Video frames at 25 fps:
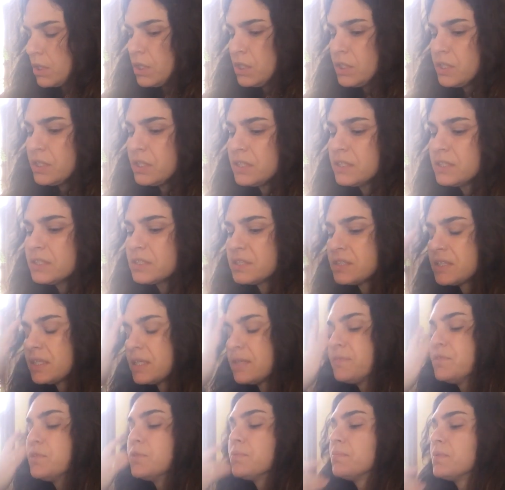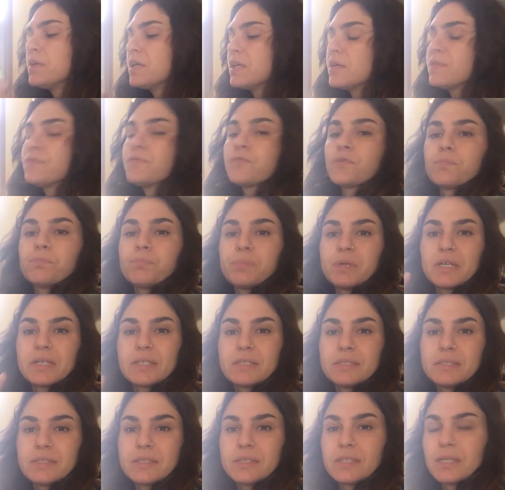You need to save your money for
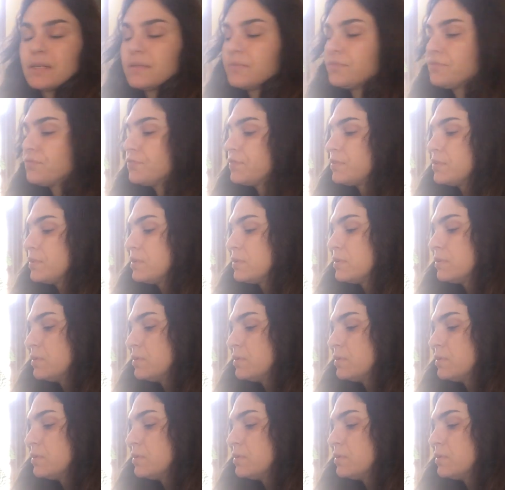big stuff.